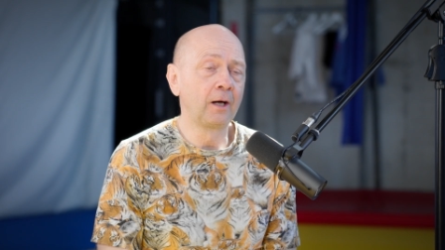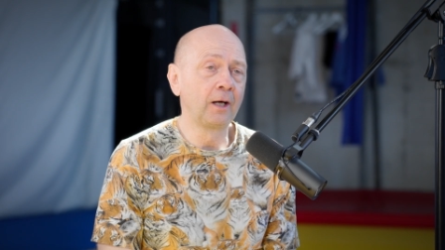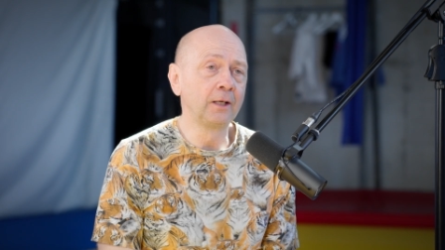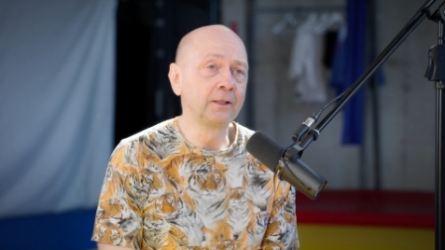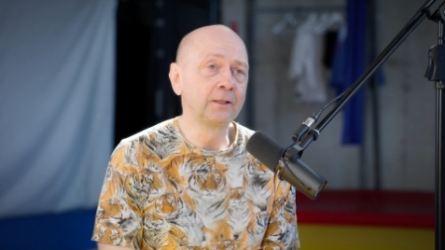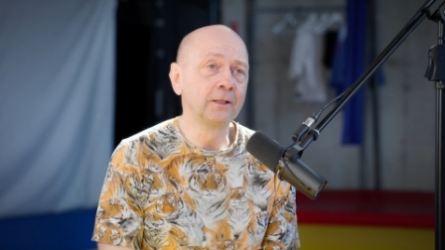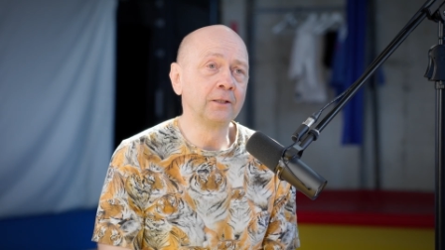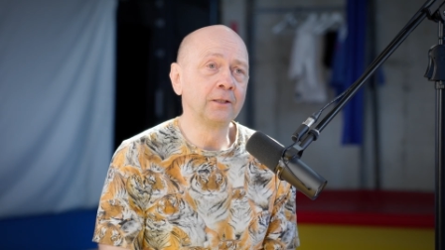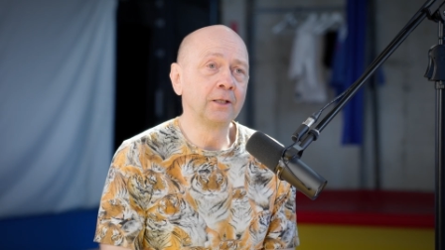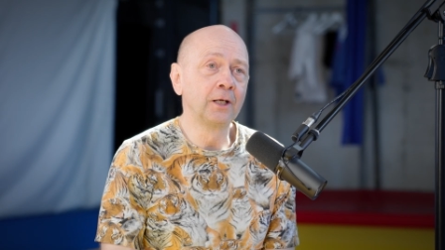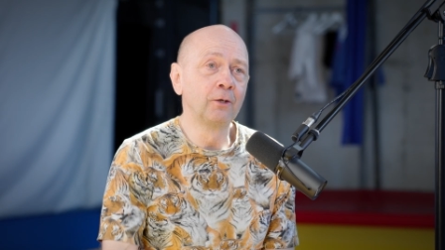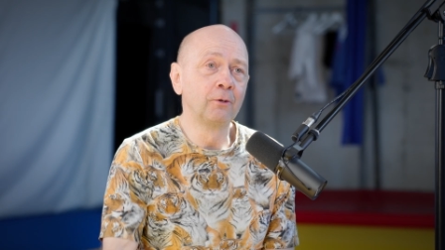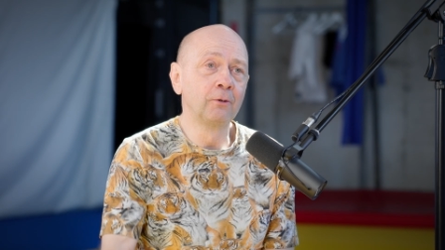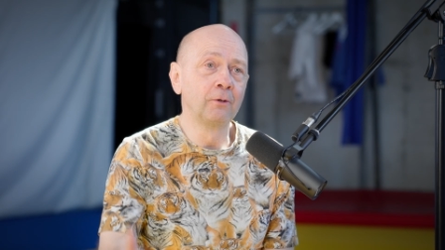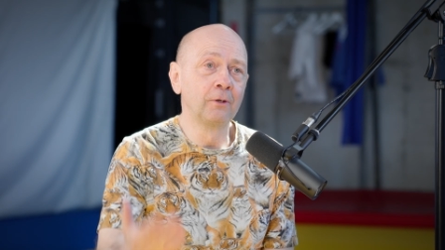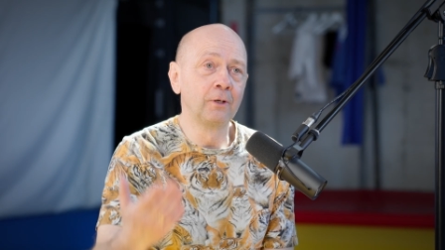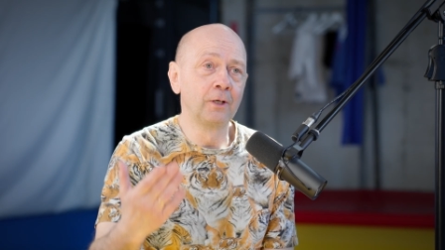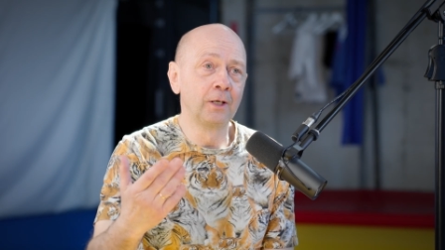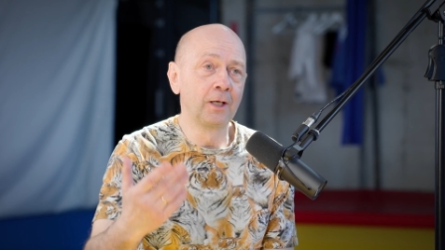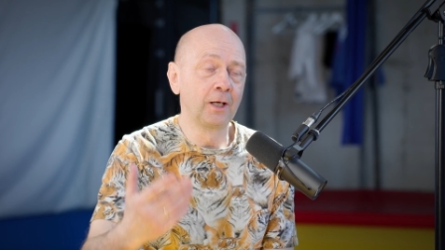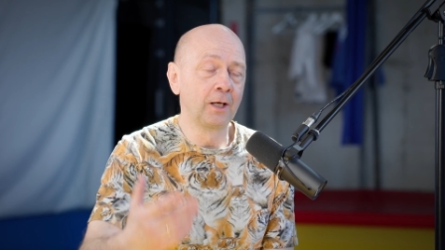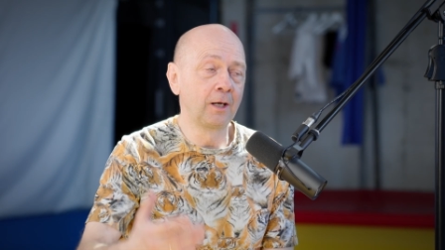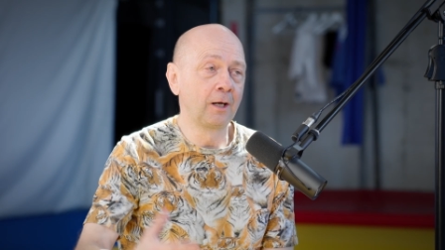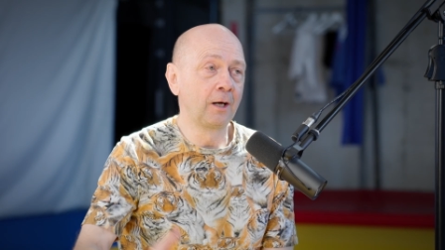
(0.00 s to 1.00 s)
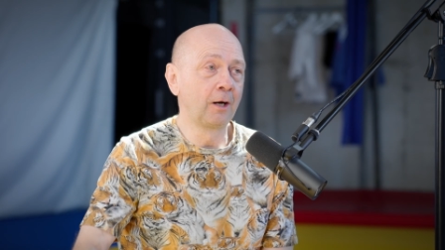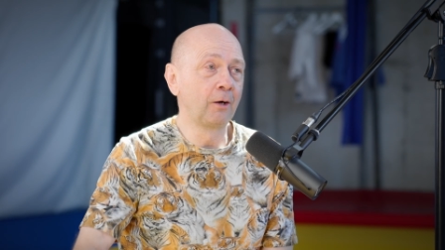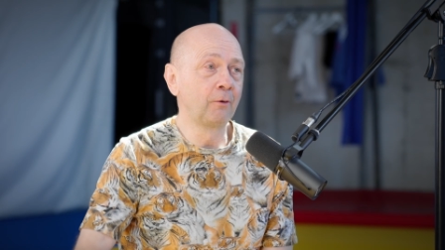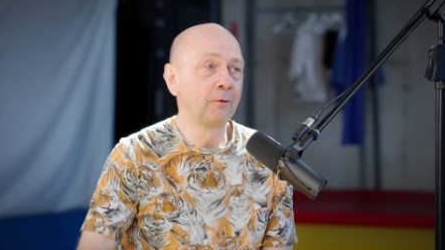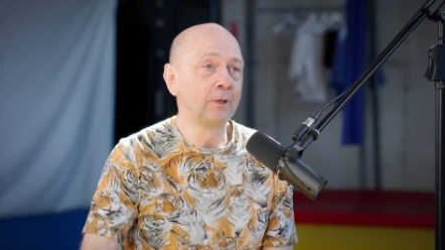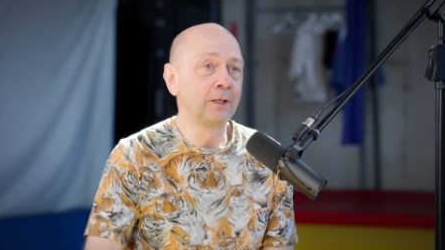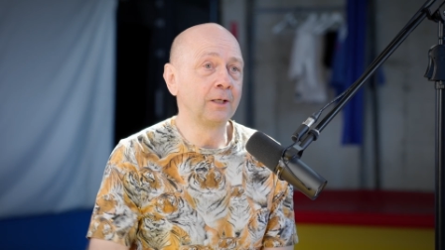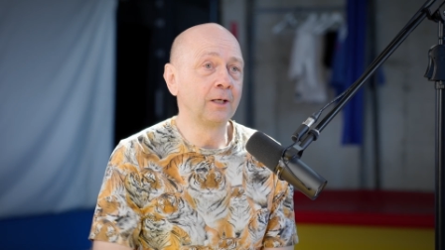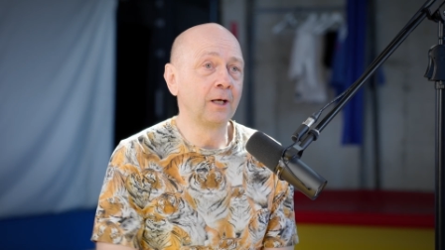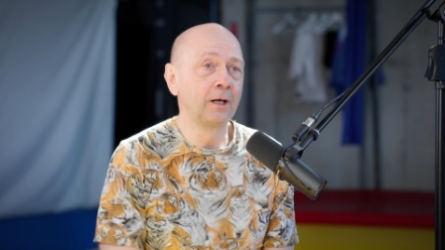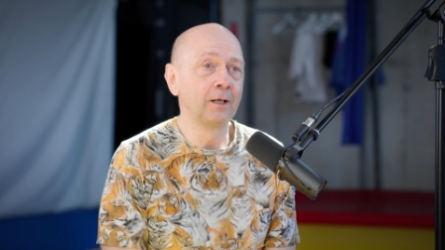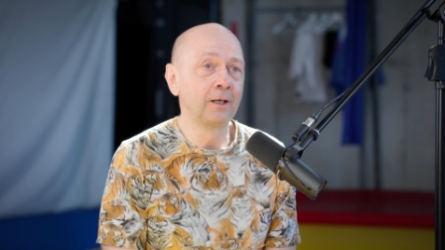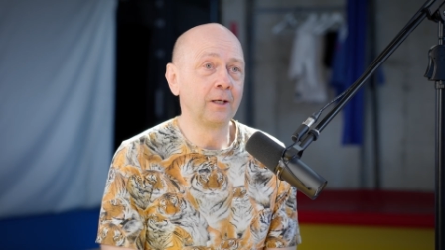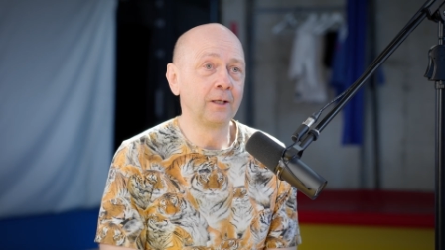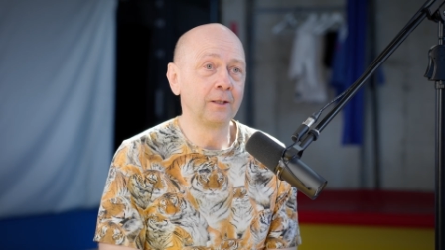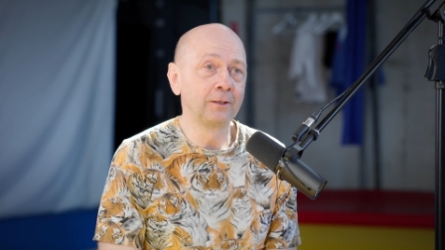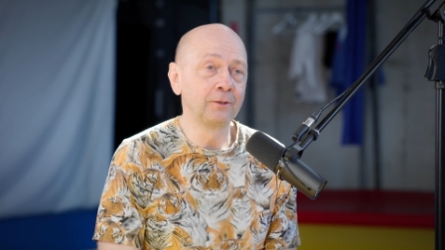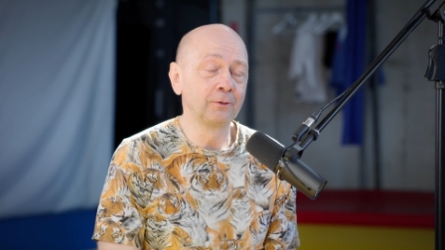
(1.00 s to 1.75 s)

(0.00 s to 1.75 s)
I don't know uh, how in uh,